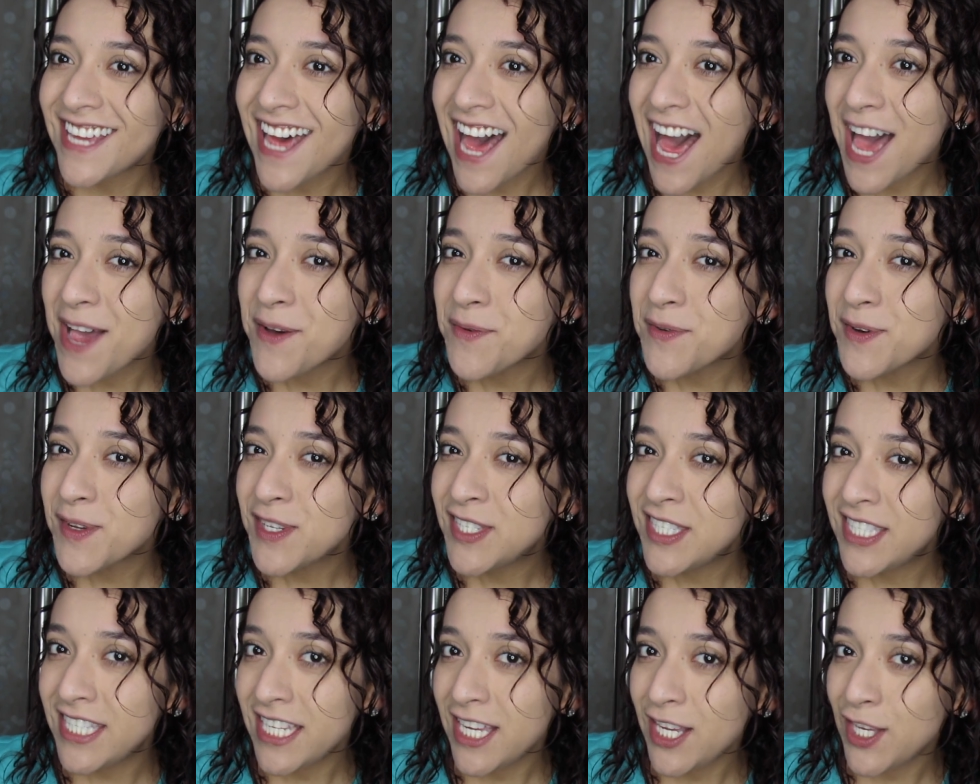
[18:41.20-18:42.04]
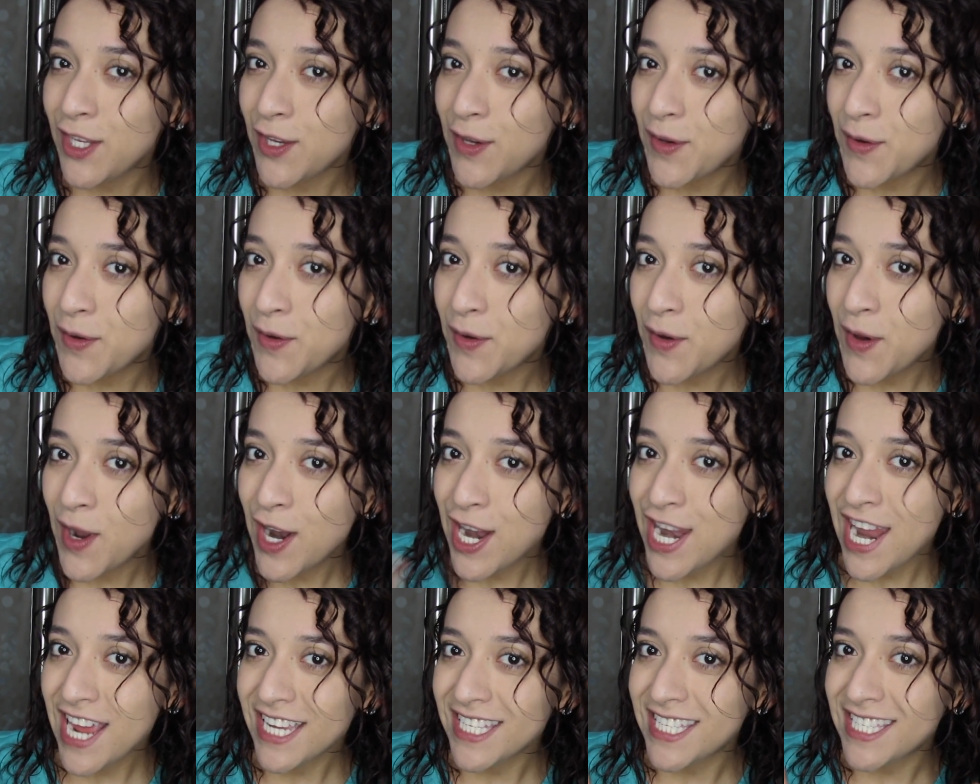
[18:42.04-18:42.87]
I will see you
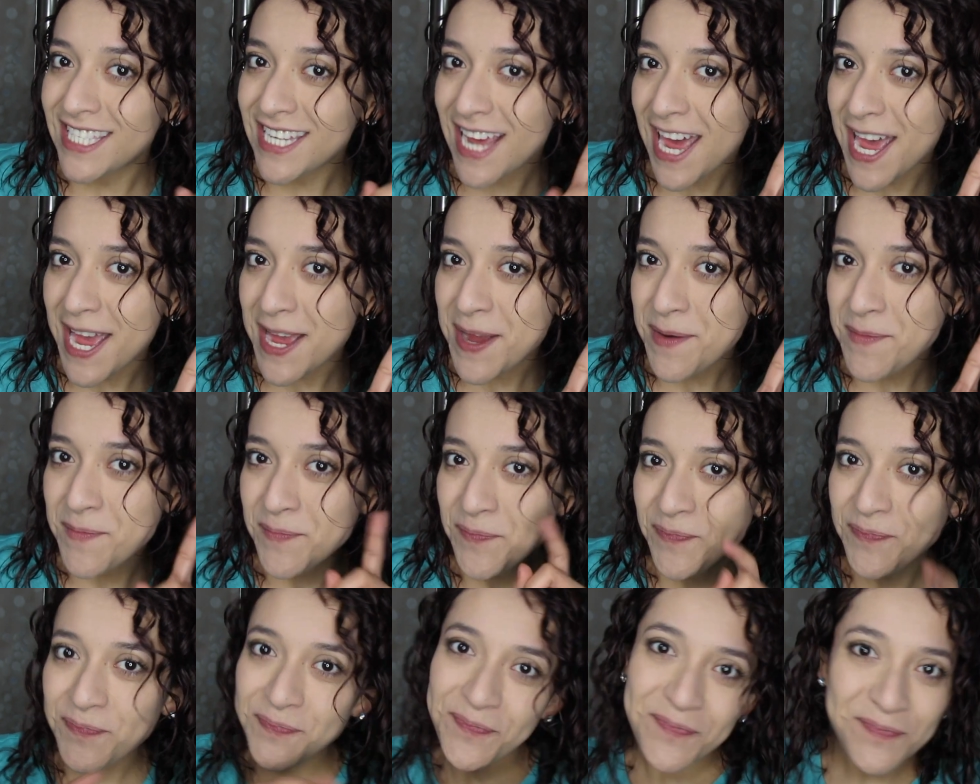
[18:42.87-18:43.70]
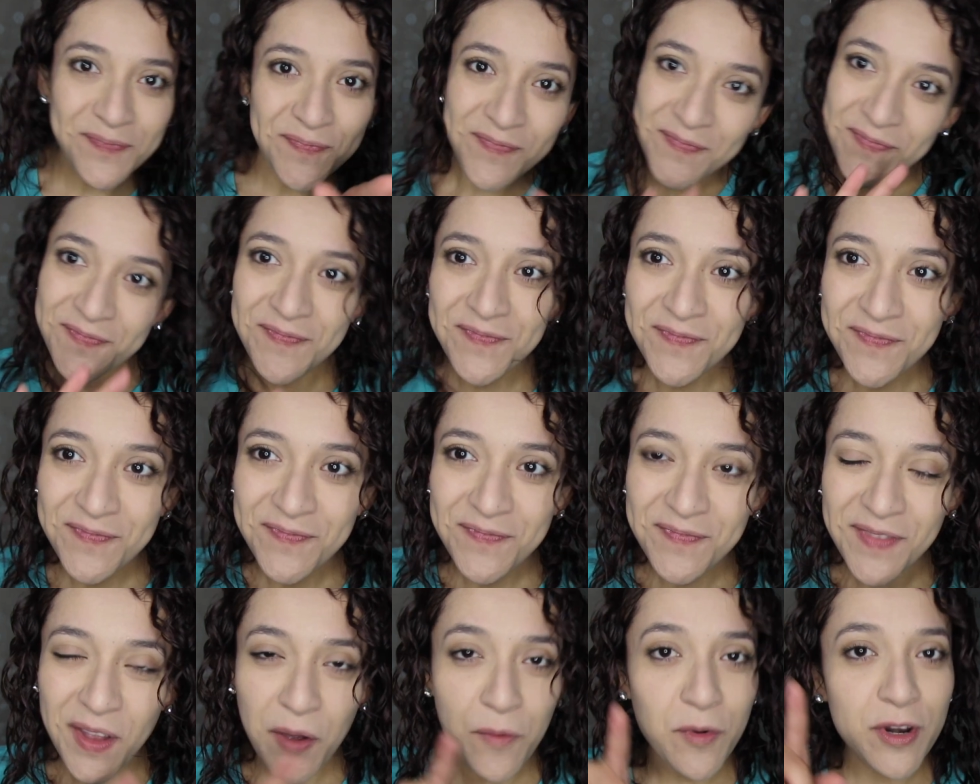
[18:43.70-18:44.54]
next time,
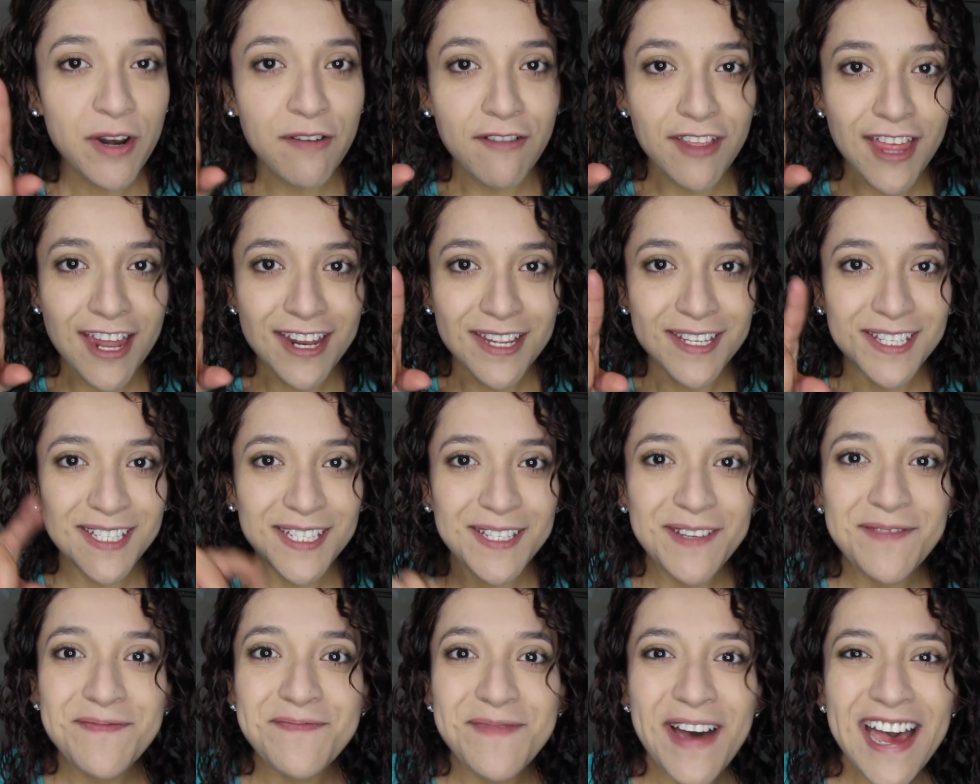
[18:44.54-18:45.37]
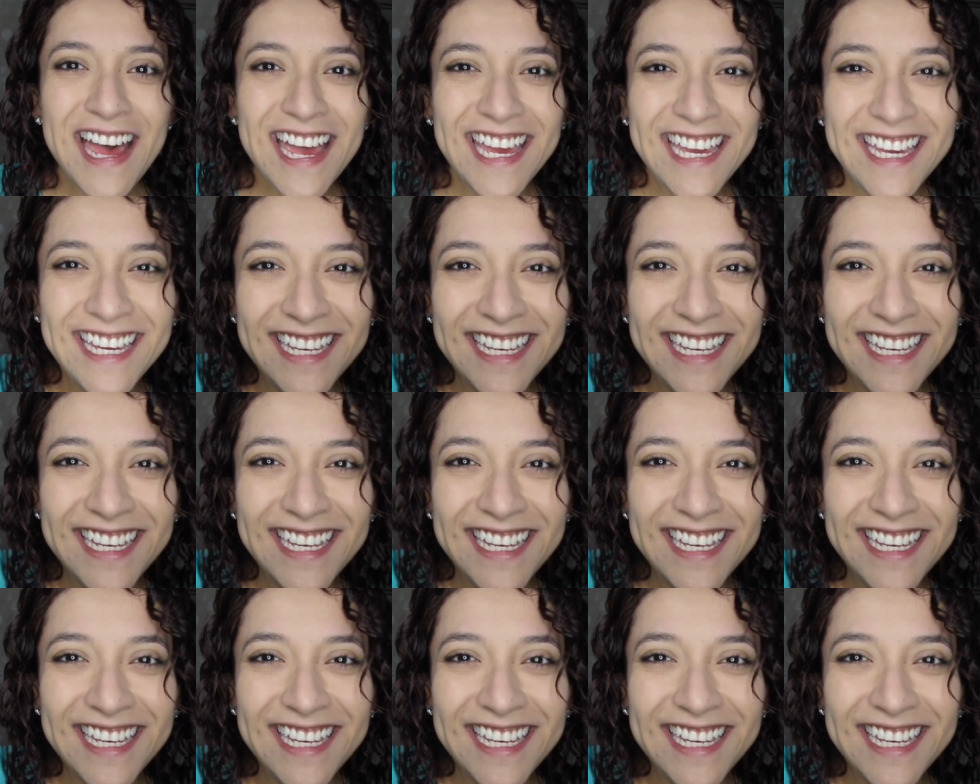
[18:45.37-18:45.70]
whenever that is. Bye.